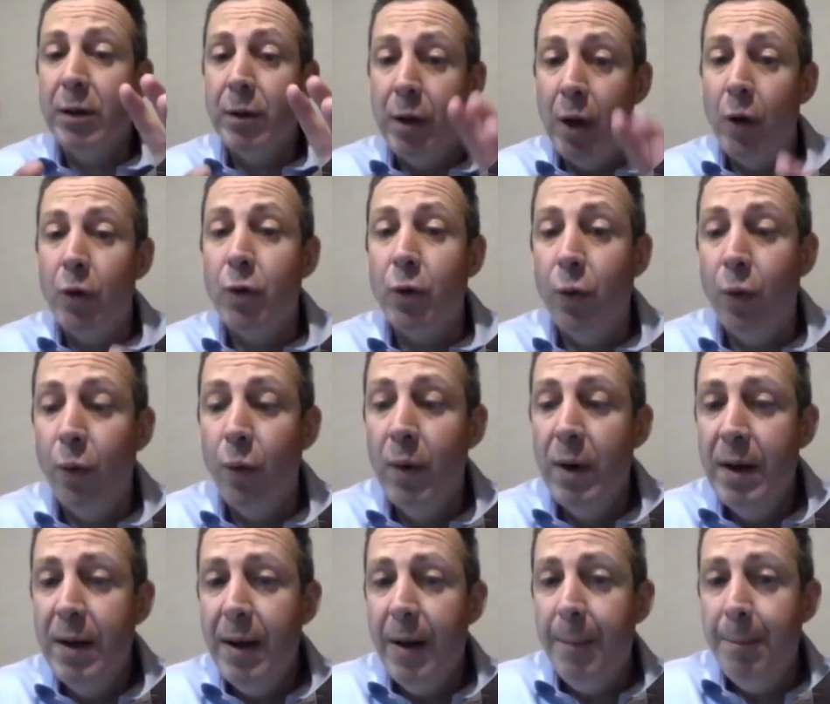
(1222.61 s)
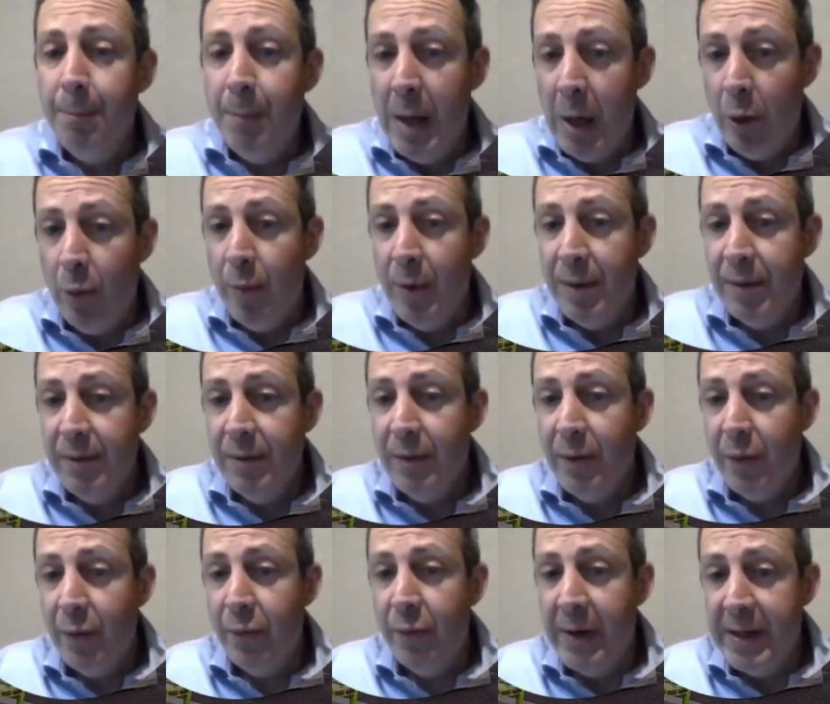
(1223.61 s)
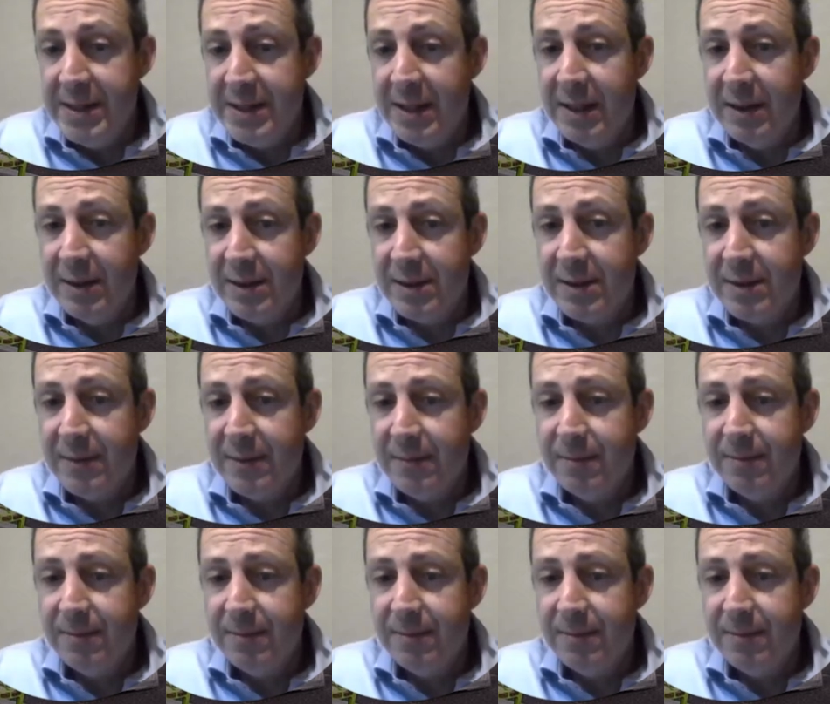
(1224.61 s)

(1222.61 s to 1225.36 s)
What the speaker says: local Melbourne residents.